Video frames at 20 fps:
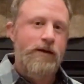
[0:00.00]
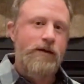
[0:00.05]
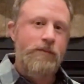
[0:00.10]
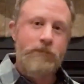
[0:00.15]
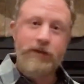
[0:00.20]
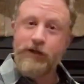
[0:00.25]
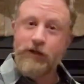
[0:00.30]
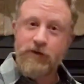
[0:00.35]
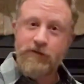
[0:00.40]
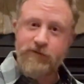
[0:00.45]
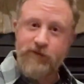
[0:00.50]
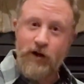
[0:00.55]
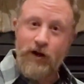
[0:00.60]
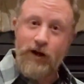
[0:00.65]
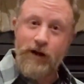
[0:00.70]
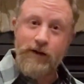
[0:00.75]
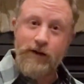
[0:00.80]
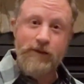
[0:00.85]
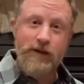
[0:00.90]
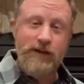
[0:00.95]
bigger
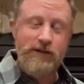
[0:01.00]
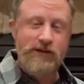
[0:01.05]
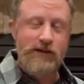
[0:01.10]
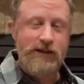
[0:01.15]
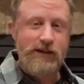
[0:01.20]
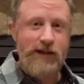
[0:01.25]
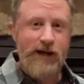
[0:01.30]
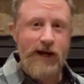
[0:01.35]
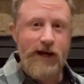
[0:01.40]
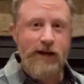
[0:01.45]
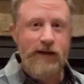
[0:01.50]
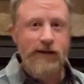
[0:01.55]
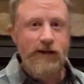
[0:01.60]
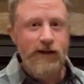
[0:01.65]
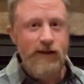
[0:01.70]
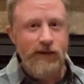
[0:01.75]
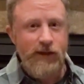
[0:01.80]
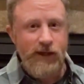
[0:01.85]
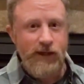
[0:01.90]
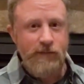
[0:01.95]
font, things like that.
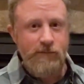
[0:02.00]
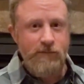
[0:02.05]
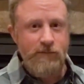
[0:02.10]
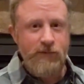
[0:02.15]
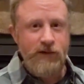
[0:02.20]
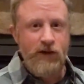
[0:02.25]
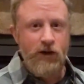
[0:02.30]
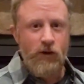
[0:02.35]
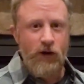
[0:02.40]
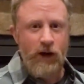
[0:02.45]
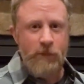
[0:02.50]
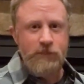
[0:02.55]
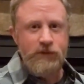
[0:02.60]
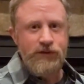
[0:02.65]
And then go up